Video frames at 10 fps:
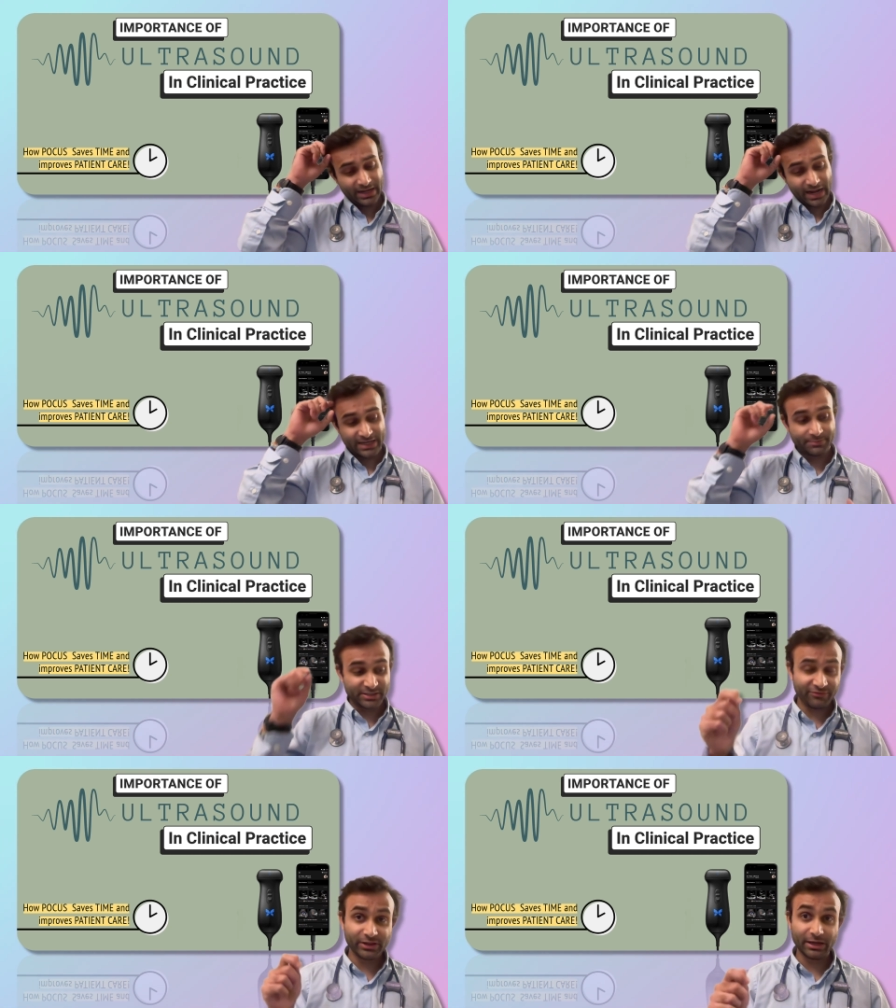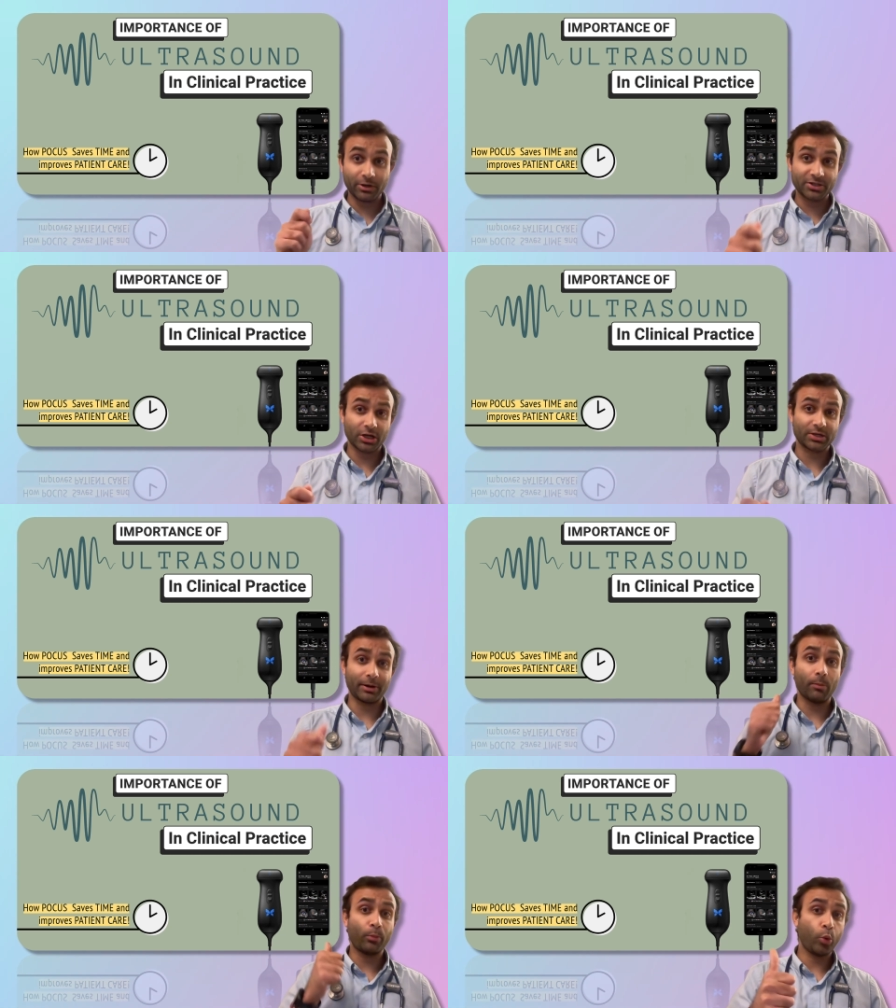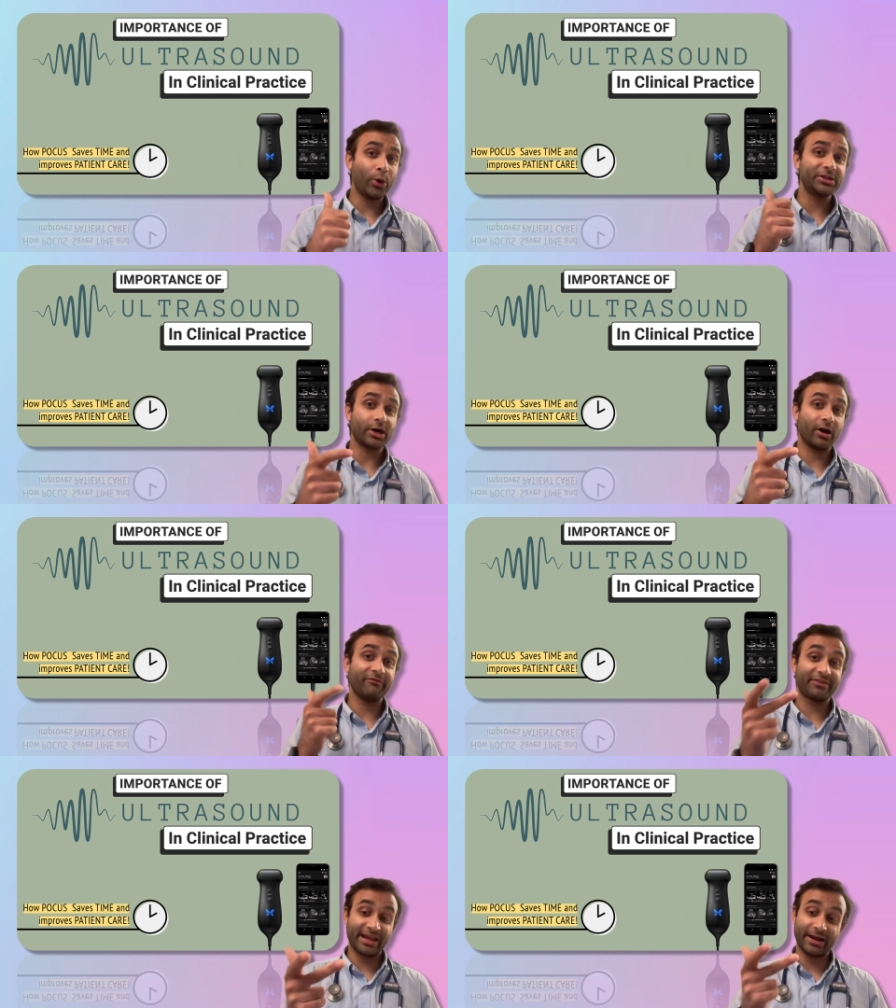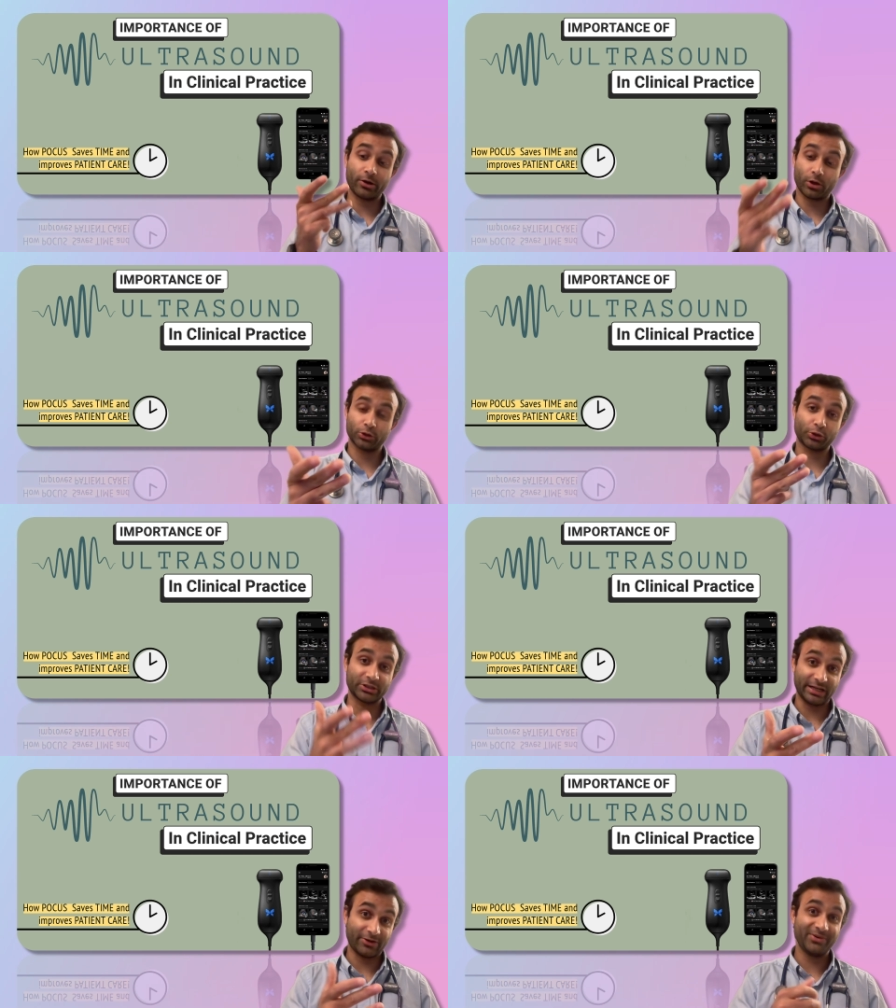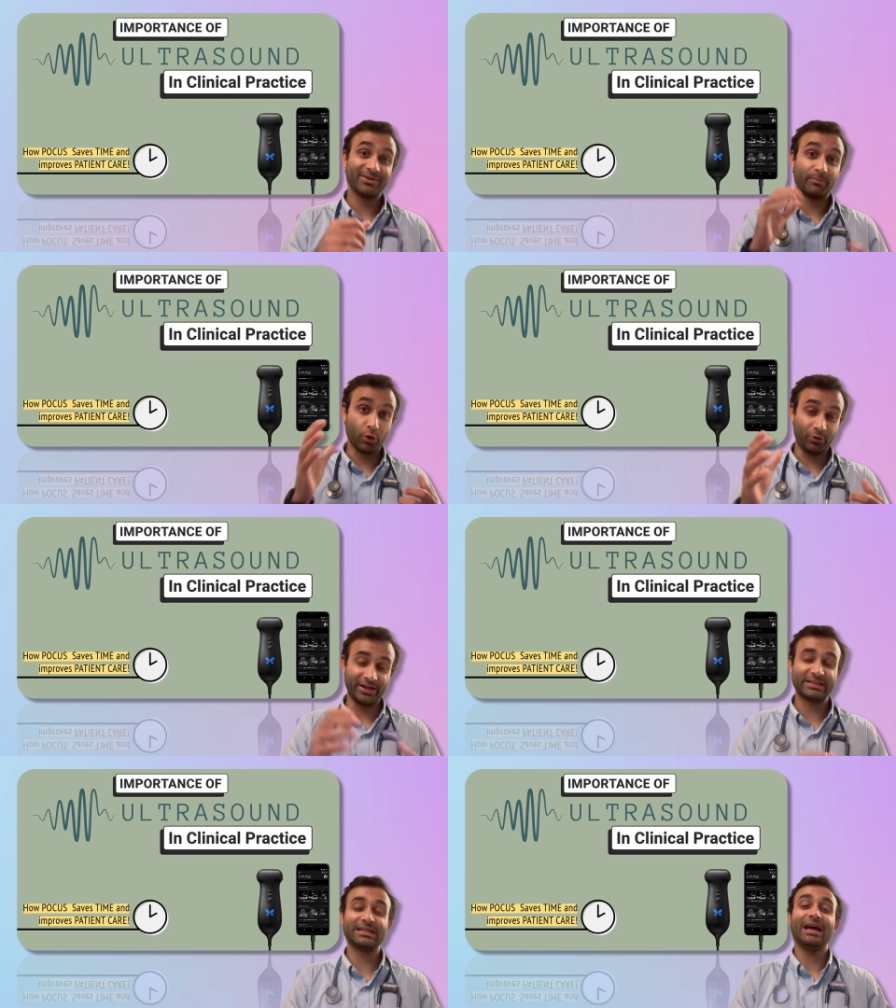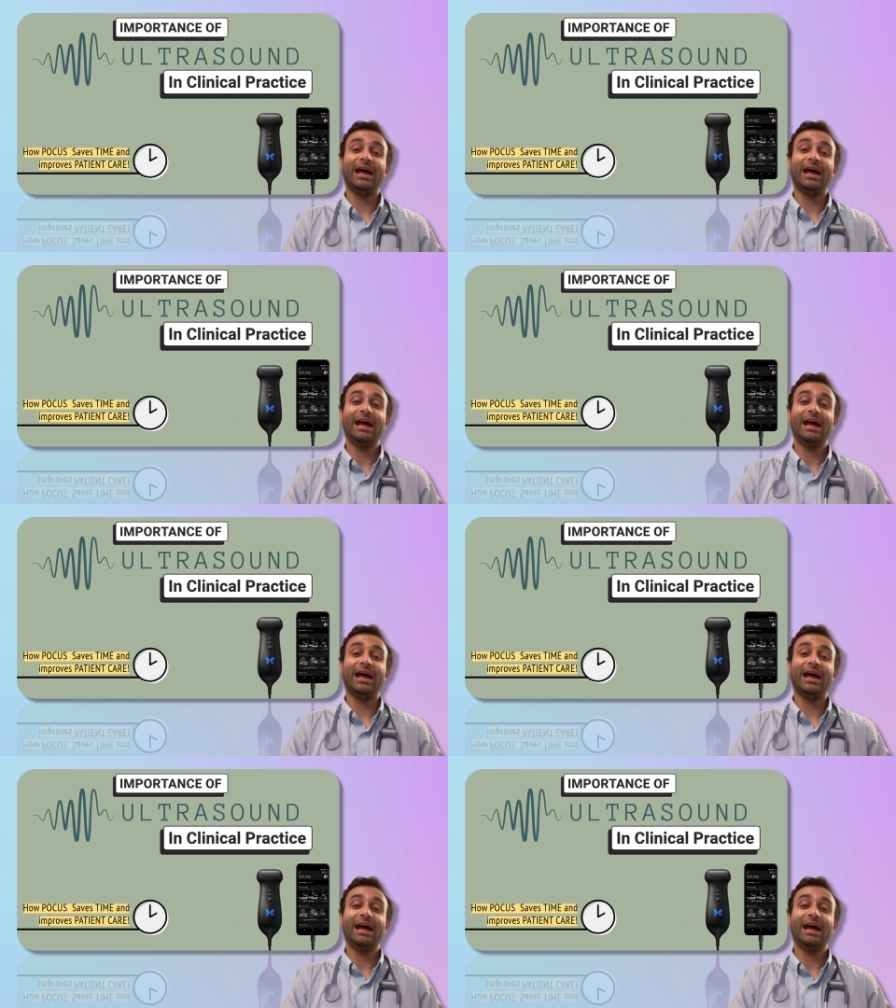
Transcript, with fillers: And specifically, I want to talk about point-of-care ultrasound, POCUS.